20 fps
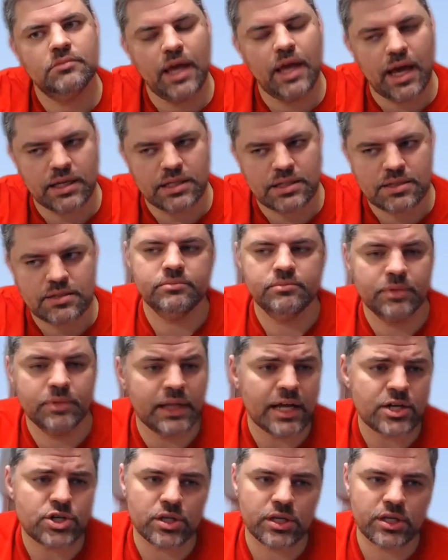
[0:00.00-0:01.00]
Yes, but
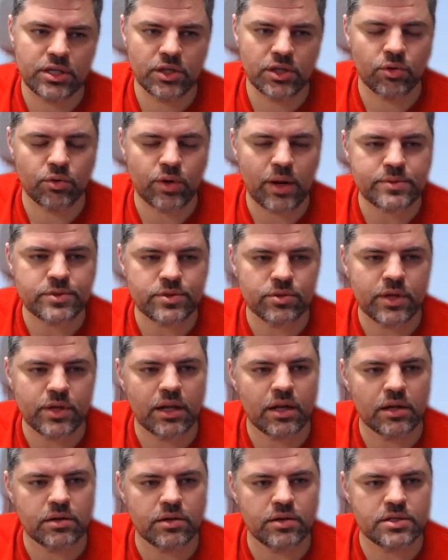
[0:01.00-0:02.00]
naturally, reps do that
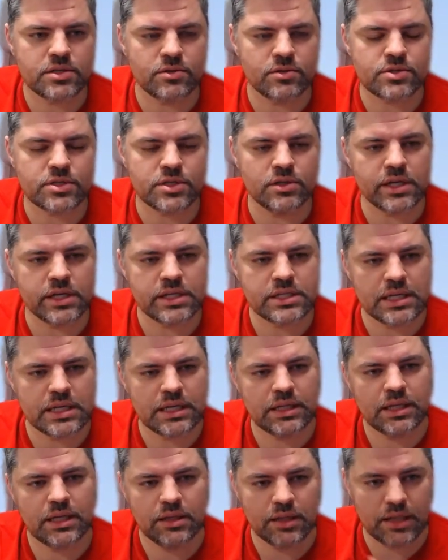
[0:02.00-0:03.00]
across also
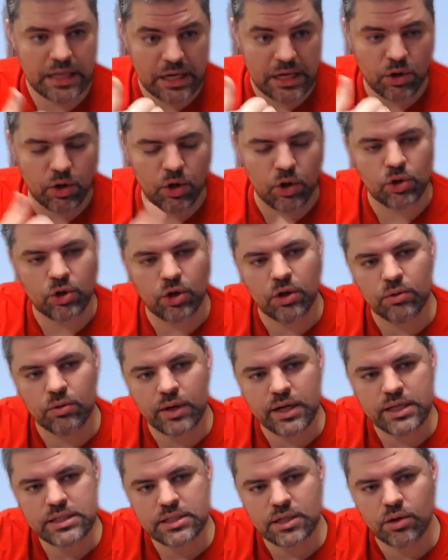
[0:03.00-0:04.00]
LinkedIn and a cold call,
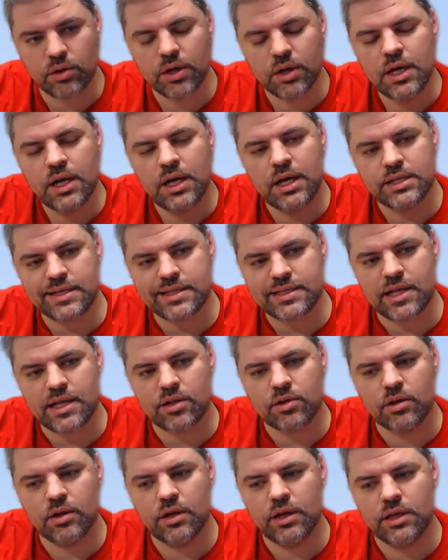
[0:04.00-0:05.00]
right? So as I
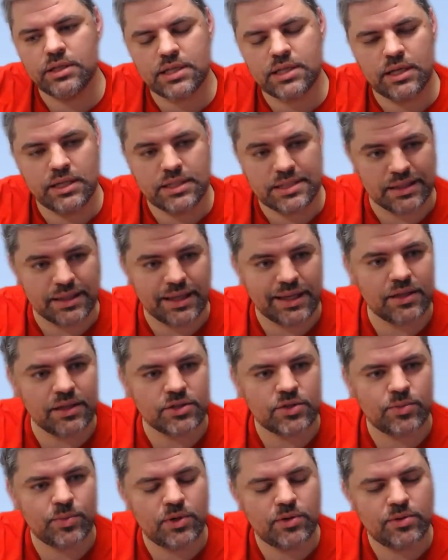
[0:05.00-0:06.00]
said, it's illegal
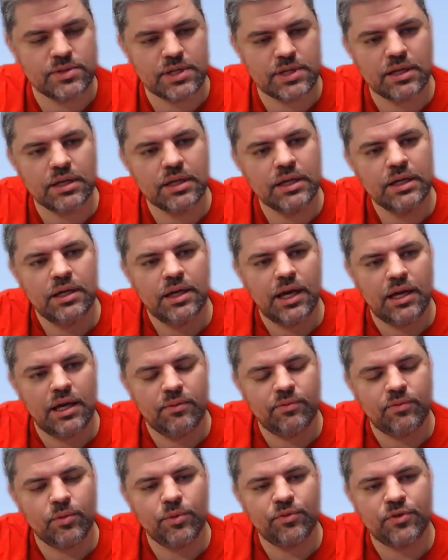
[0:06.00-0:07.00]
to be using any
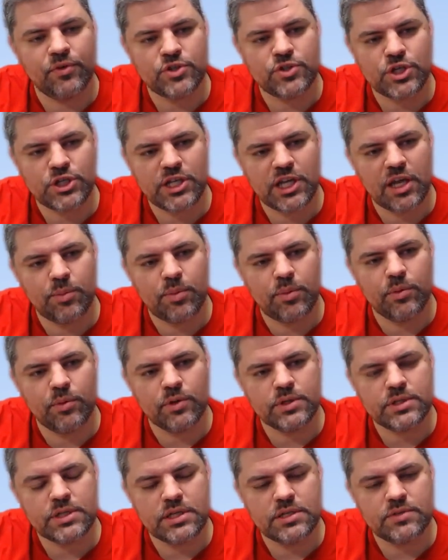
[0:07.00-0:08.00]
form of agentic
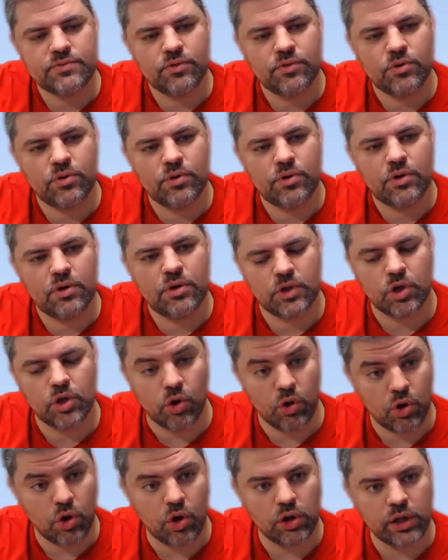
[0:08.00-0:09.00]
capabilities for
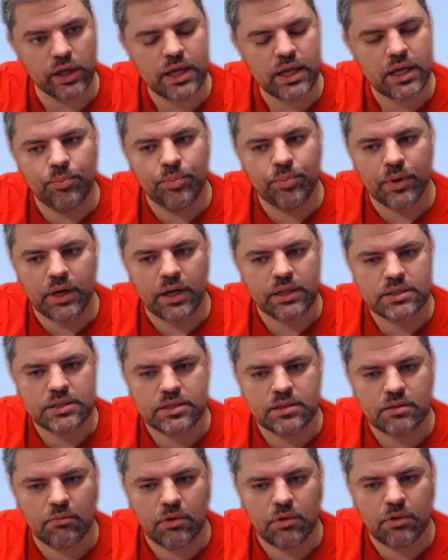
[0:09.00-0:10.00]
cold calling, but
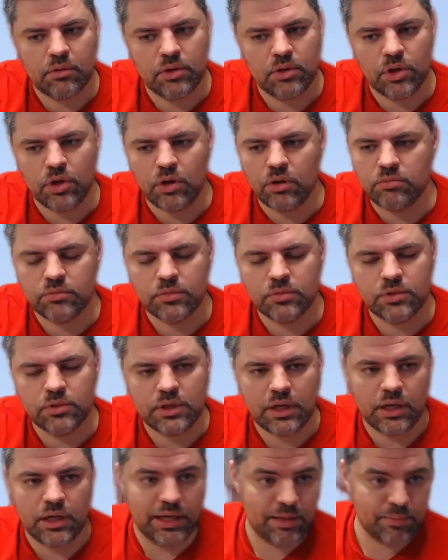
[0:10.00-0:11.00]

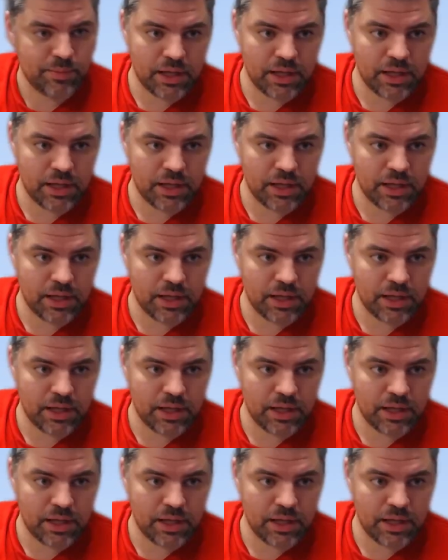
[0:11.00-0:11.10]
the email,